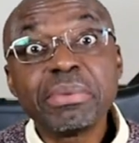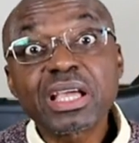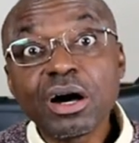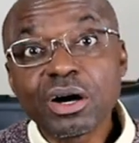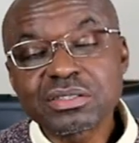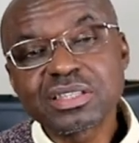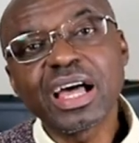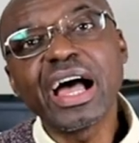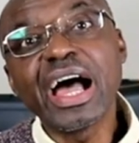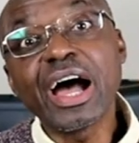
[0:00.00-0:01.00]

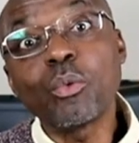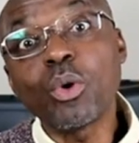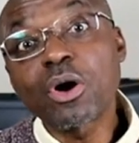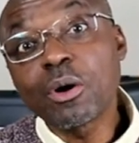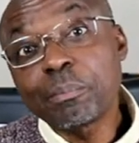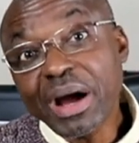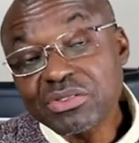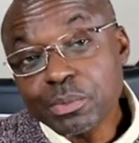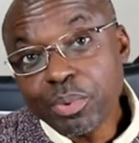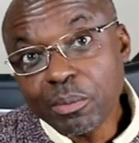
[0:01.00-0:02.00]
Because what
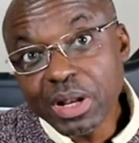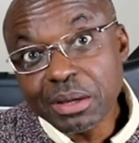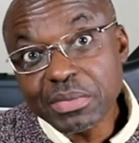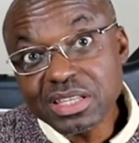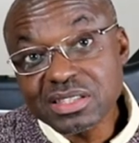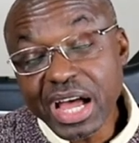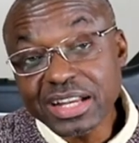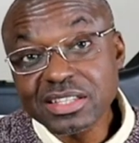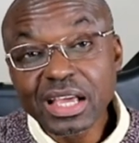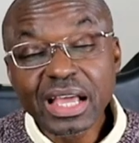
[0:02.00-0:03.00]
compounds the problem is
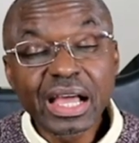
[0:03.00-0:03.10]
that